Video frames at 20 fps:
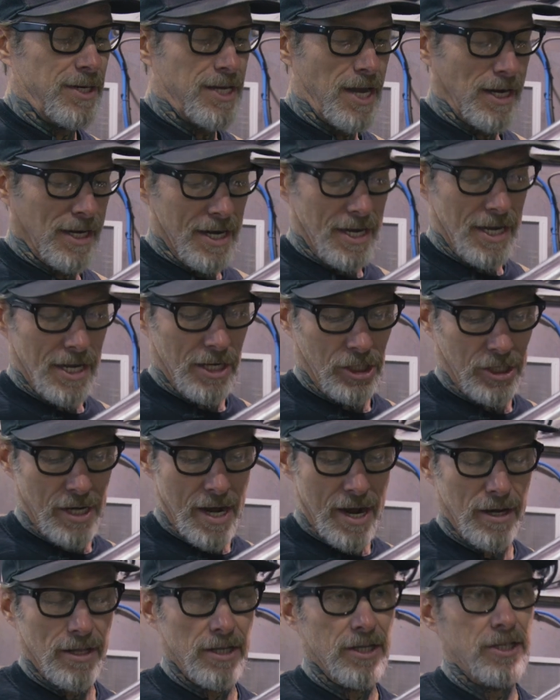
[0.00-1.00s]
take 1 inch
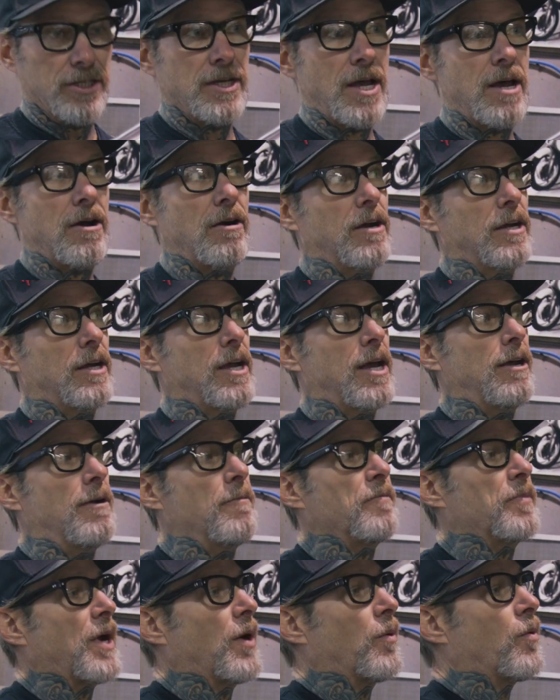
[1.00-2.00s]
out of the center to get it.
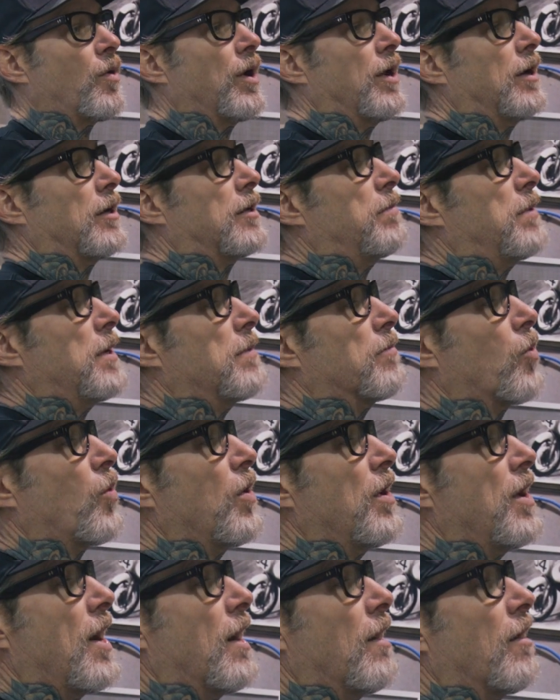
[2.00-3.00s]
I want it to be more
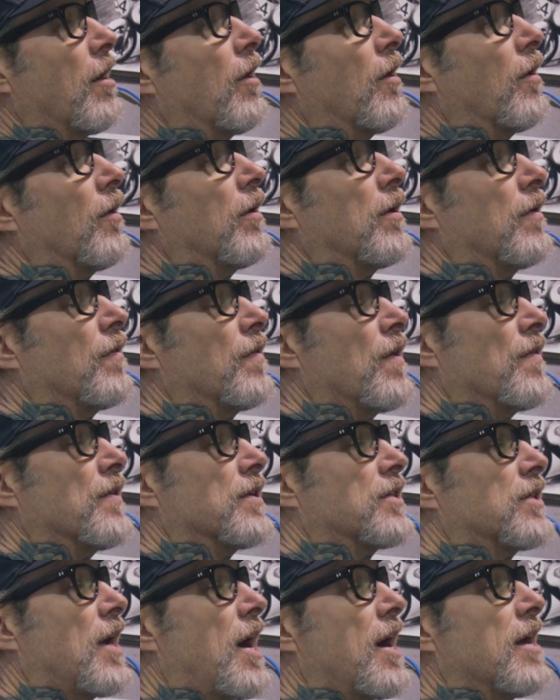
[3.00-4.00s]
narrow than the
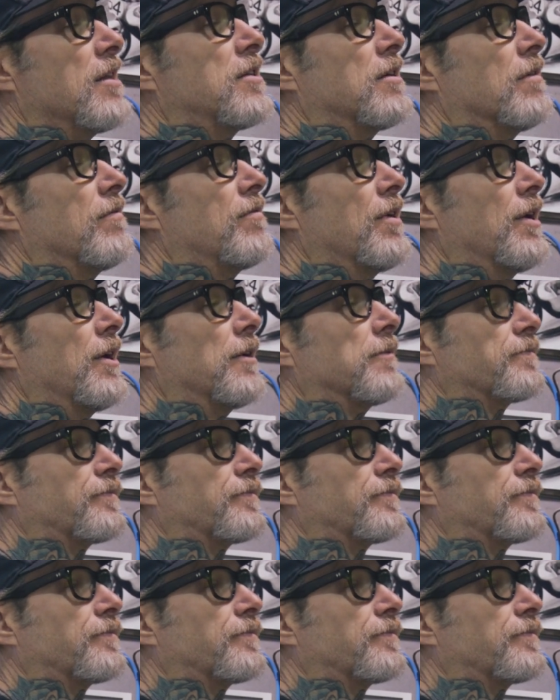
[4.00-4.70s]
sides of the